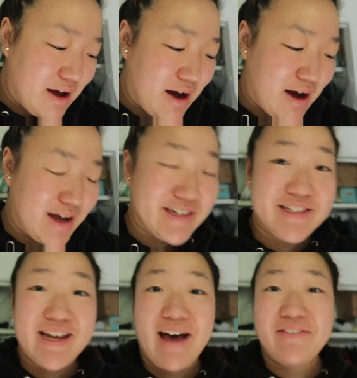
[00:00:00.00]
I
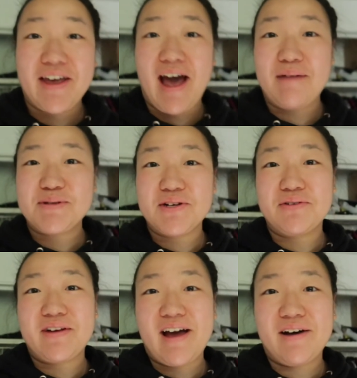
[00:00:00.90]
just have a
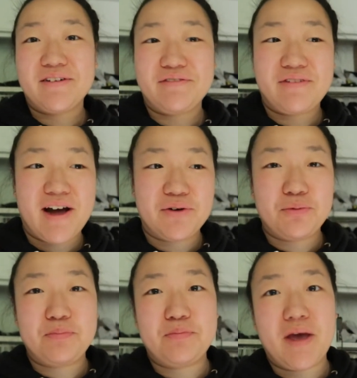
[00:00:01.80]
capstone now and a
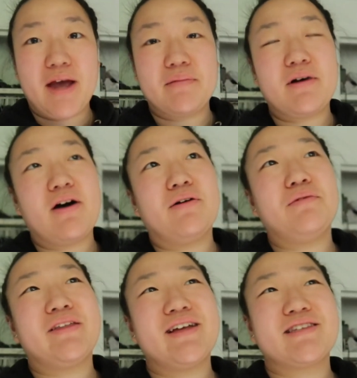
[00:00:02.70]
final paper, uh,
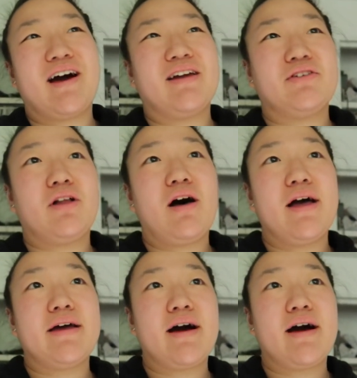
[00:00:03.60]
well that's kind of a lie.